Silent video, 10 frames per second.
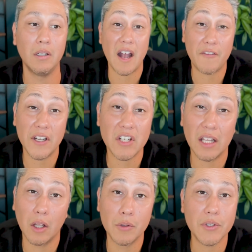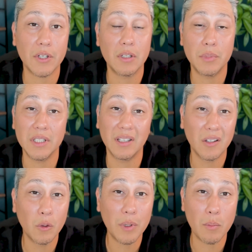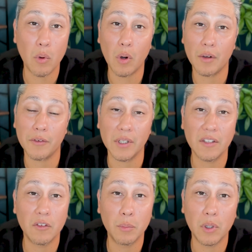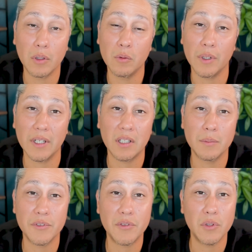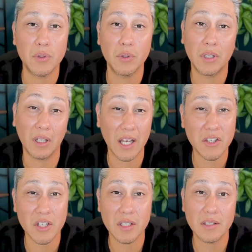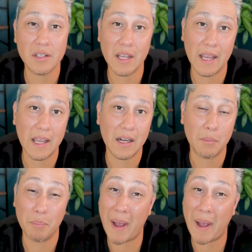FHA loans are going to be a little bit more forgivable when it comes to collections and